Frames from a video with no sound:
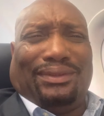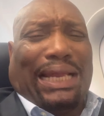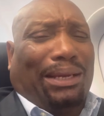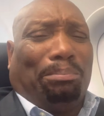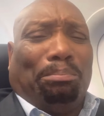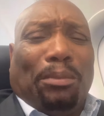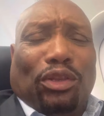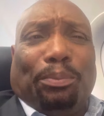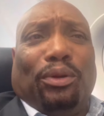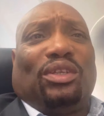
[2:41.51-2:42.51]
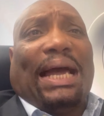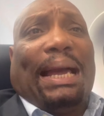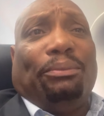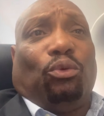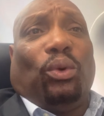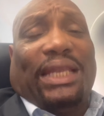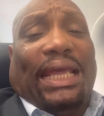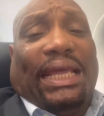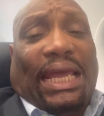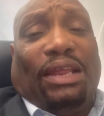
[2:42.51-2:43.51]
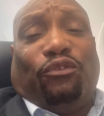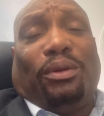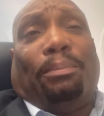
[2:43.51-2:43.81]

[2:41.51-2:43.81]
like multiple times what they gain from